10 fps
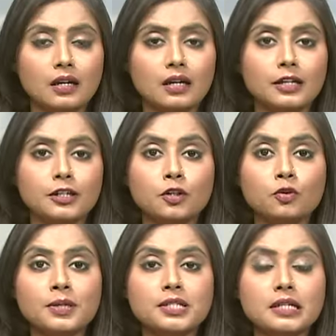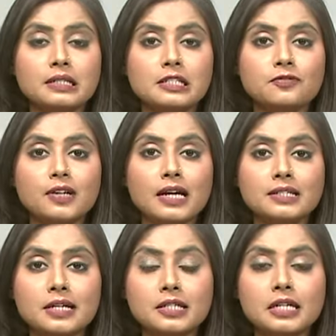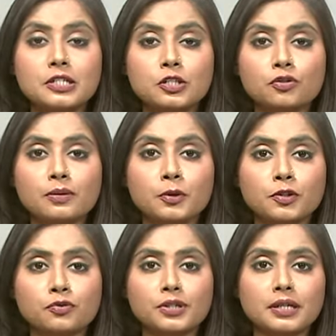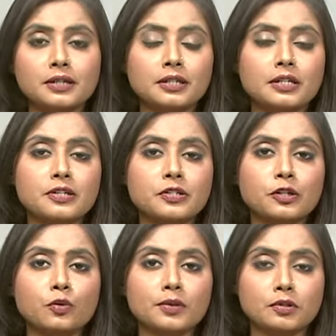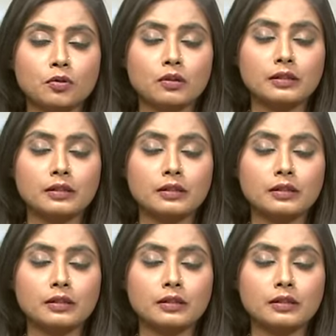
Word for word: Indian rupee settled flat at 83.39 against the US dollar.